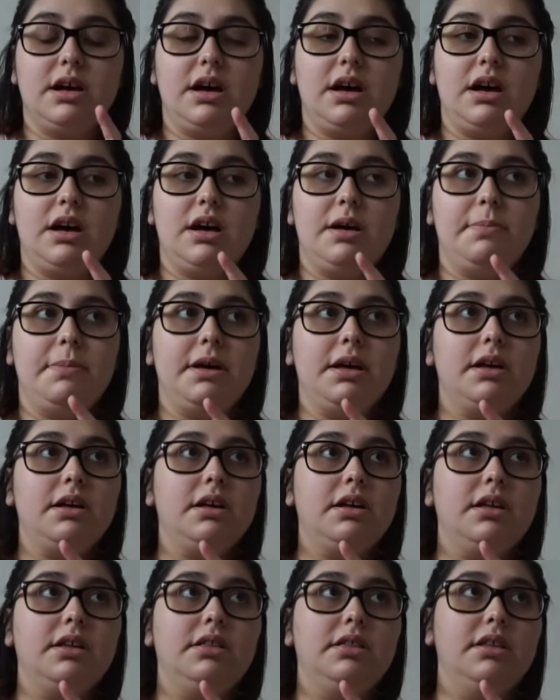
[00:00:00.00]
um,
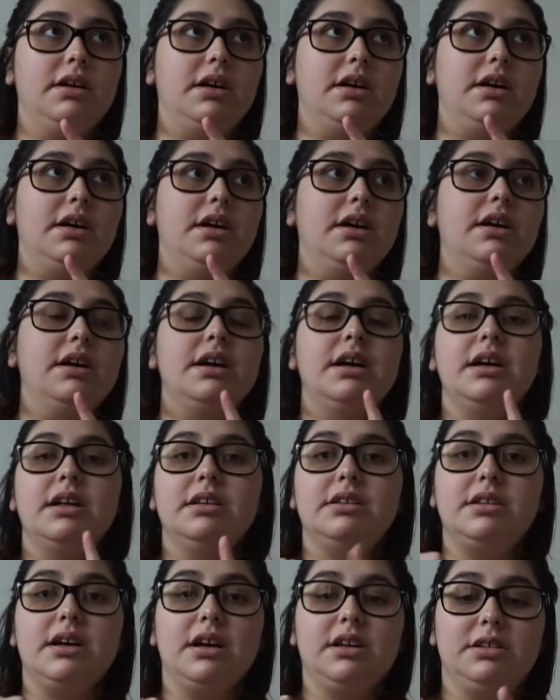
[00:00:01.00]
the
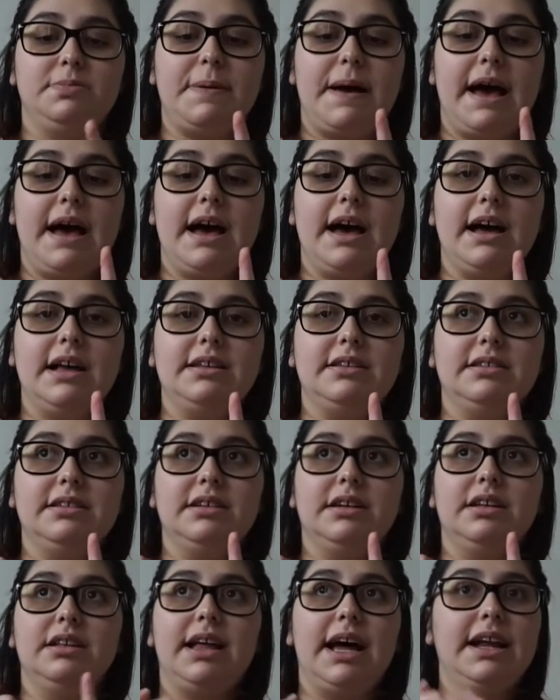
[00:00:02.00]
Tux pads,
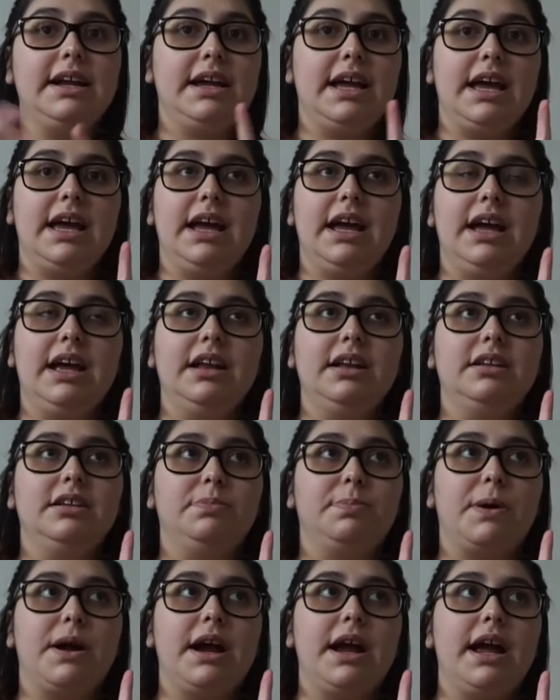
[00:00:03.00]
the lidocaine
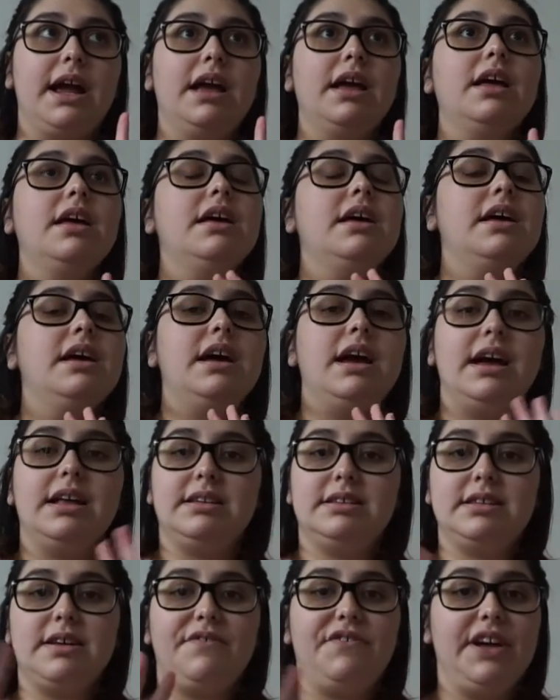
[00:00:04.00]
spray, and
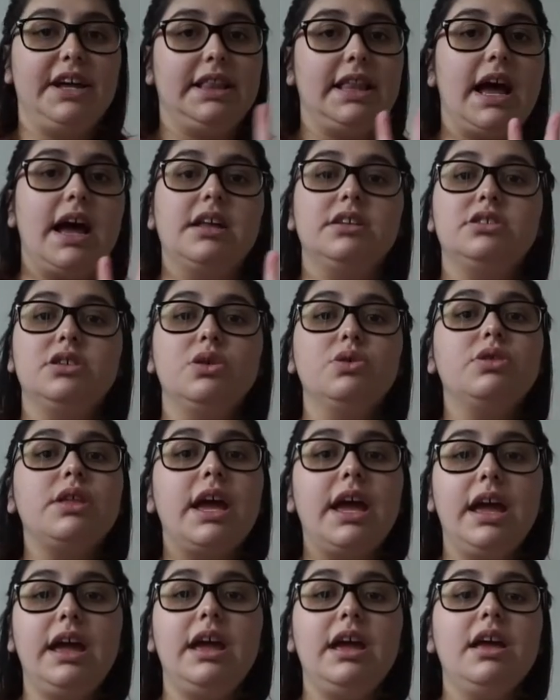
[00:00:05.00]
stuff like that. So
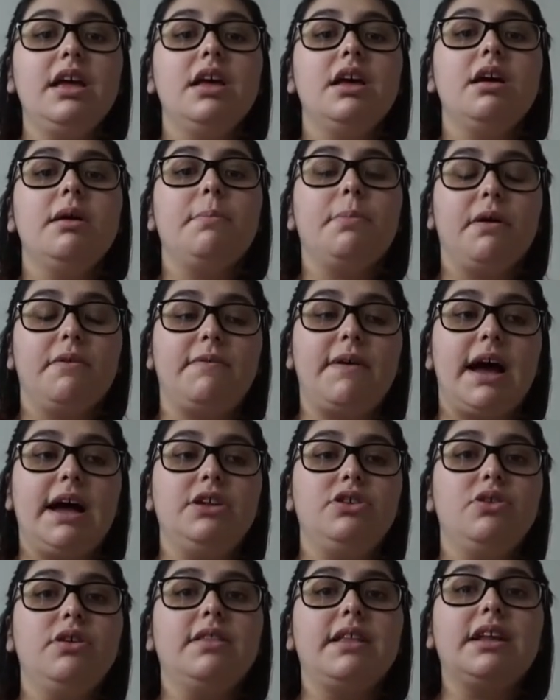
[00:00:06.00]
they
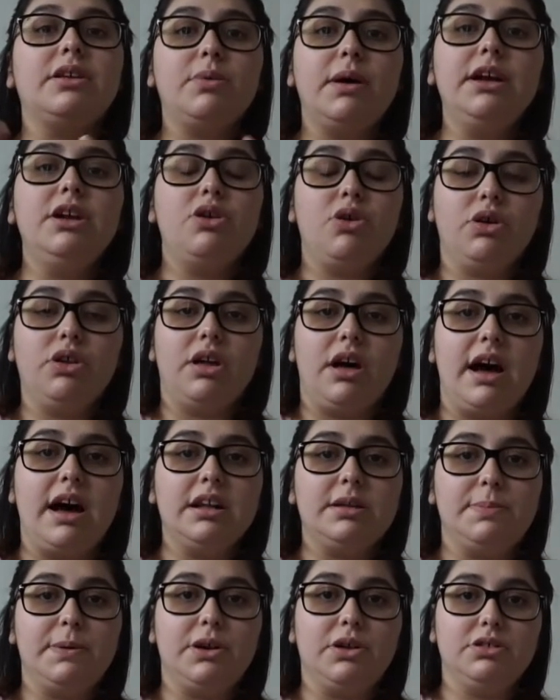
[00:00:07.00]
provide you, and that's why you go to the
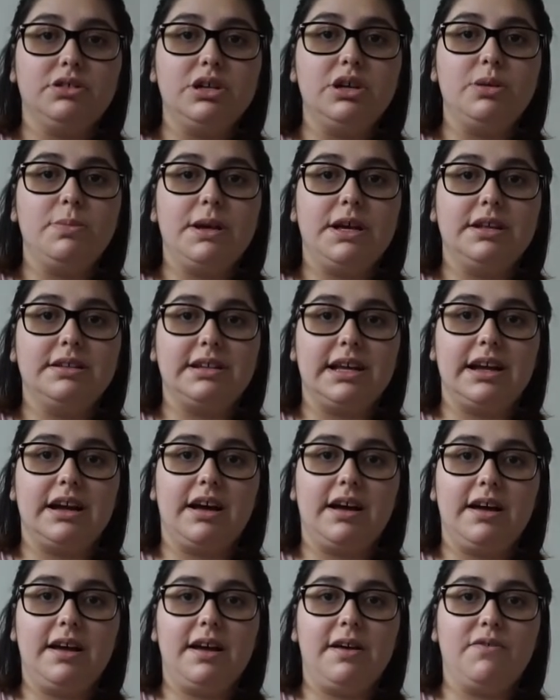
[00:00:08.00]
hospital too, because,
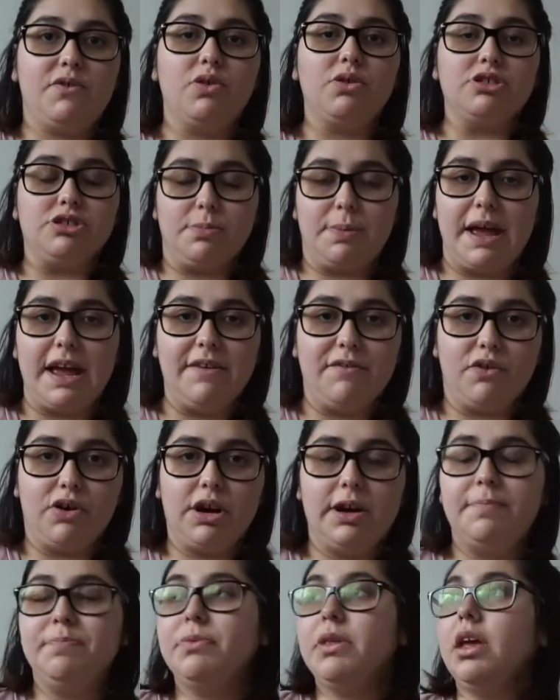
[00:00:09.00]
like, I, of course you're paying for
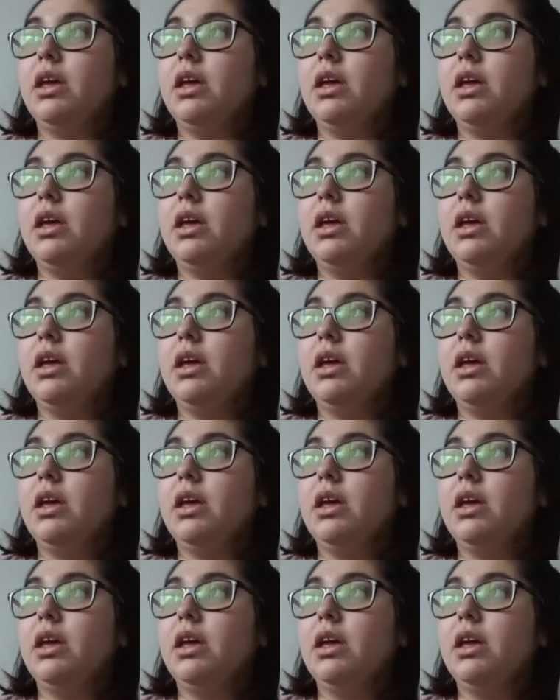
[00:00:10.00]
it.